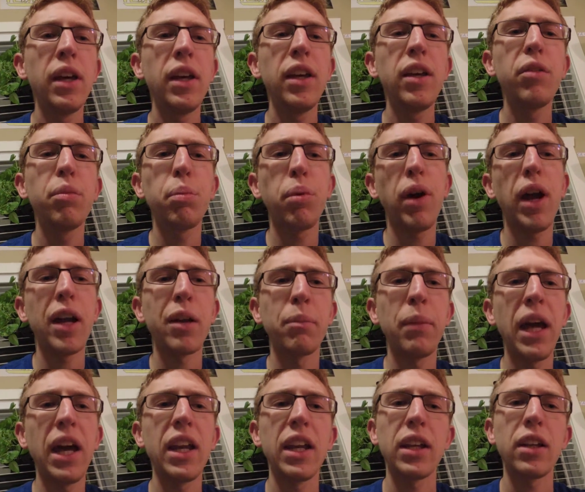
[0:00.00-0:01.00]
He's
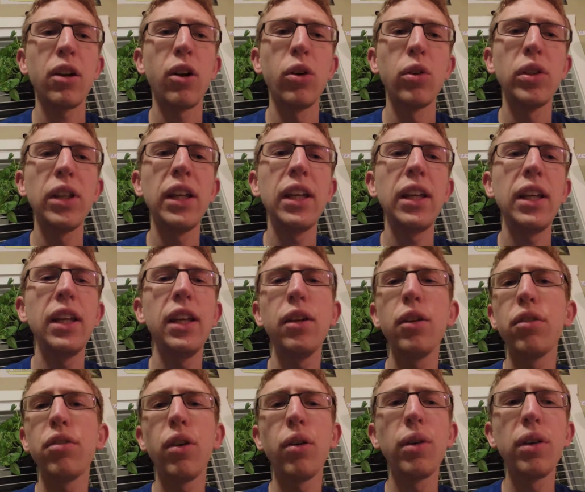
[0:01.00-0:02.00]
pragmatic. He
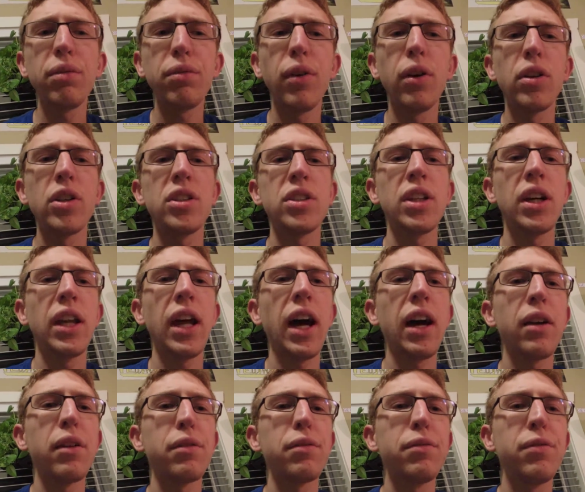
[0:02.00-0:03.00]
is only focused on
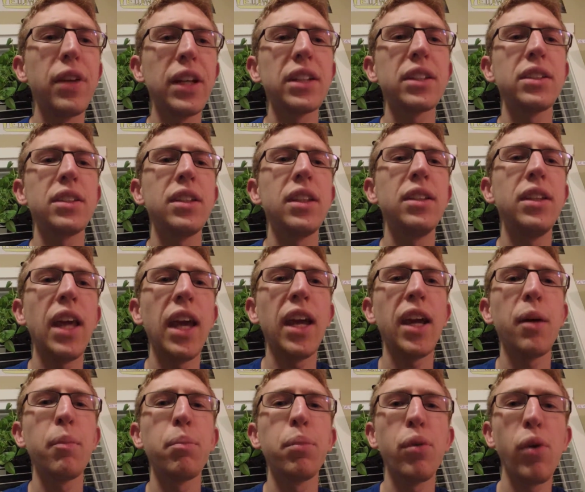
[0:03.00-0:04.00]
how to fix the
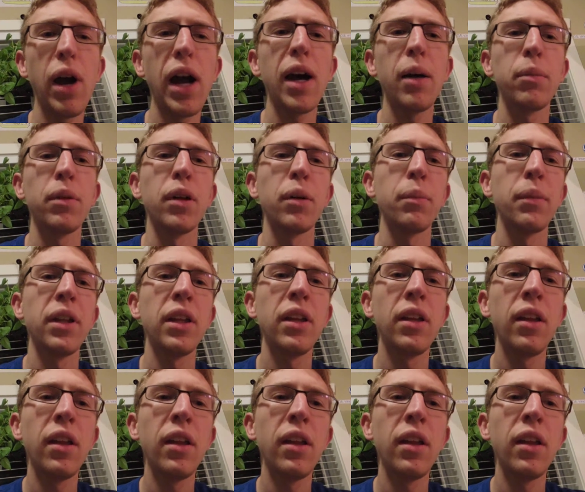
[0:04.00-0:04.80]
damn problem.